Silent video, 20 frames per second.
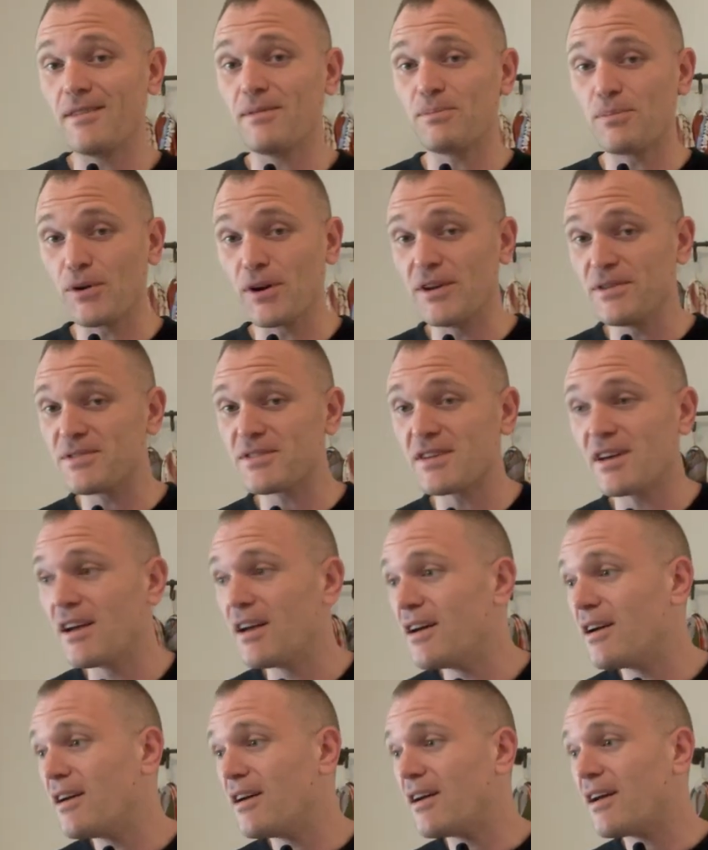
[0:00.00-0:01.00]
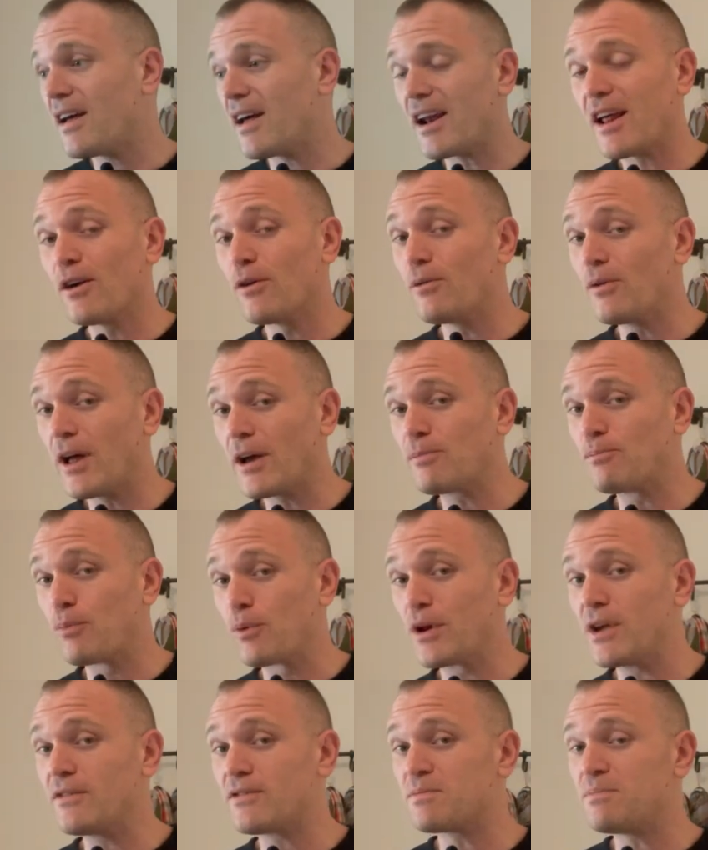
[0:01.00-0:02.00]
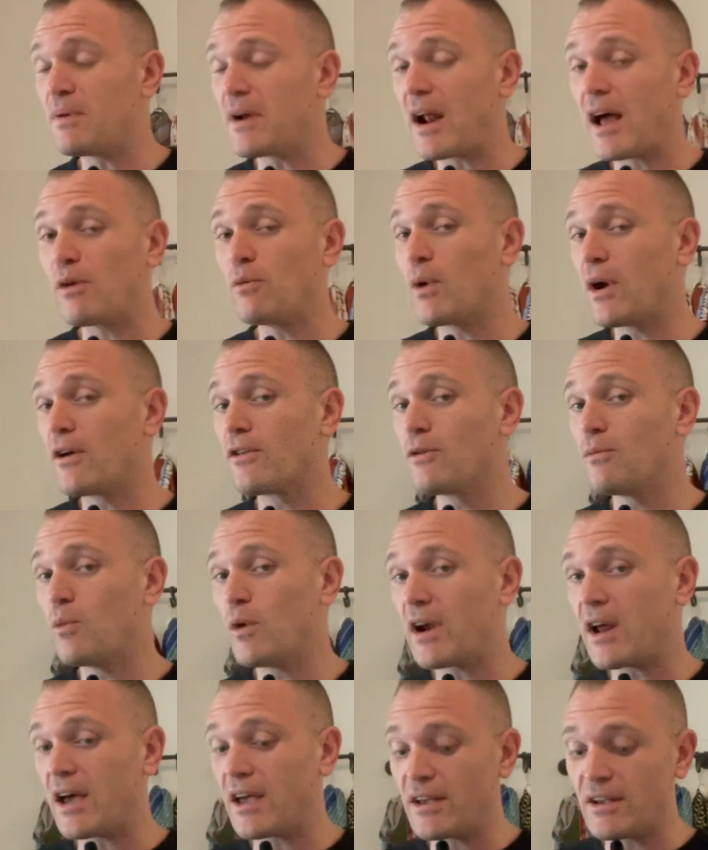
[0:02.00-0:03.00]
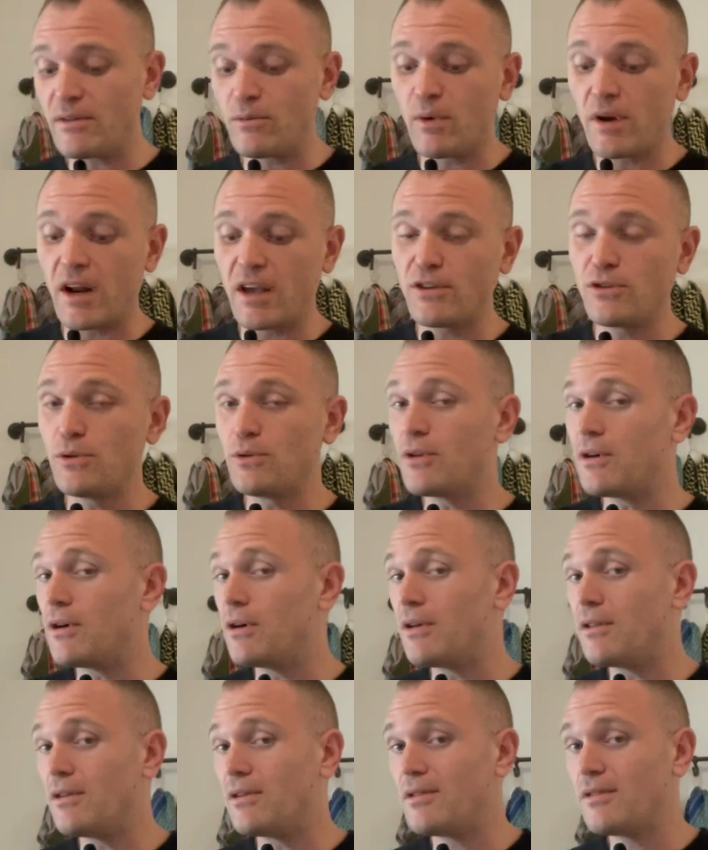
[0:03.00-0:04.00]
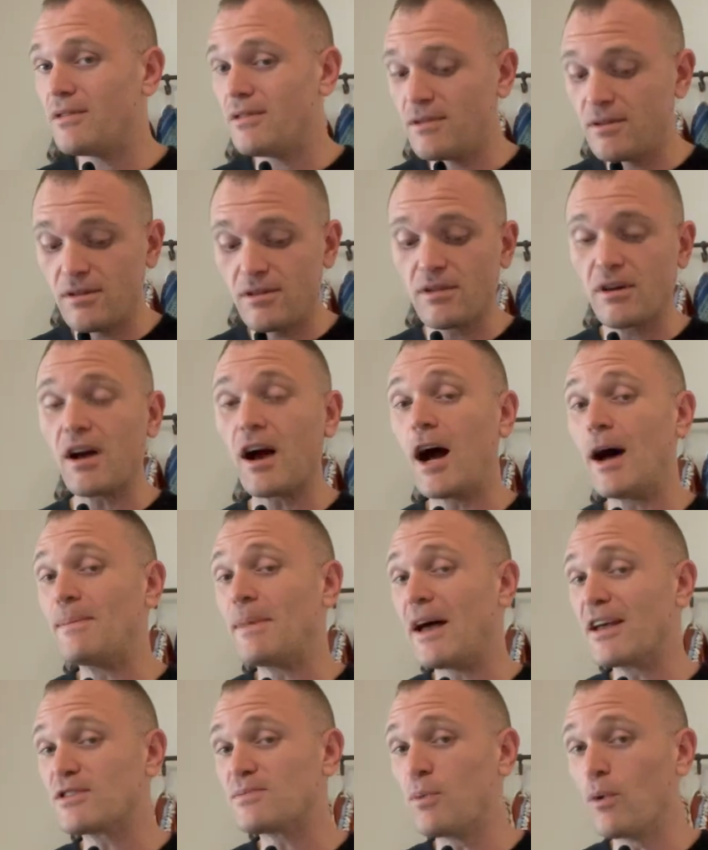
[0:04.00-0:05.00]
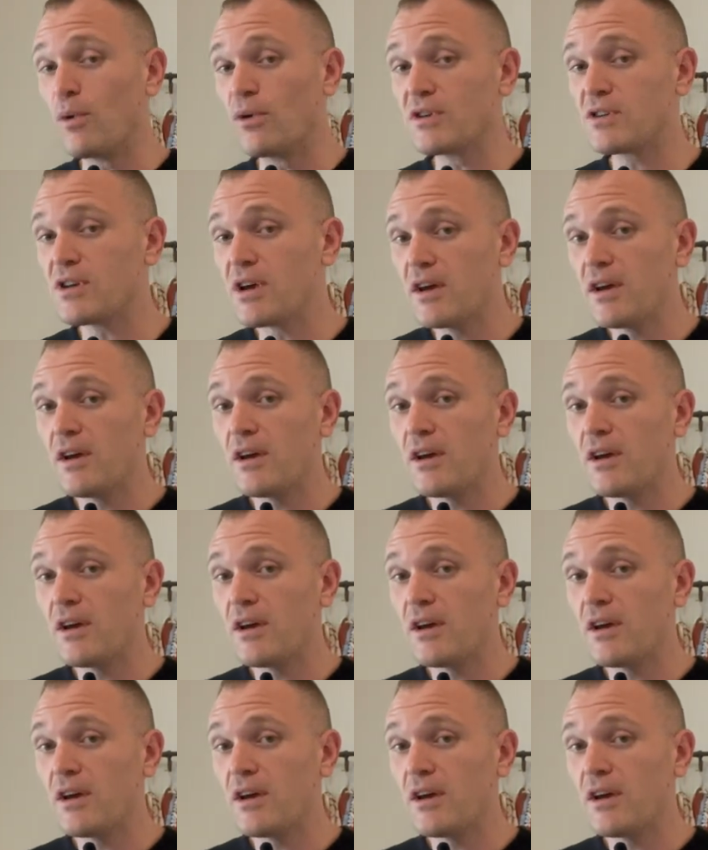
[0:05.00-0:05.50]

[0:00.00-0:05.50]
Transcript: Briefs. And I don't like briefs, but I wear them when I do the combat sports.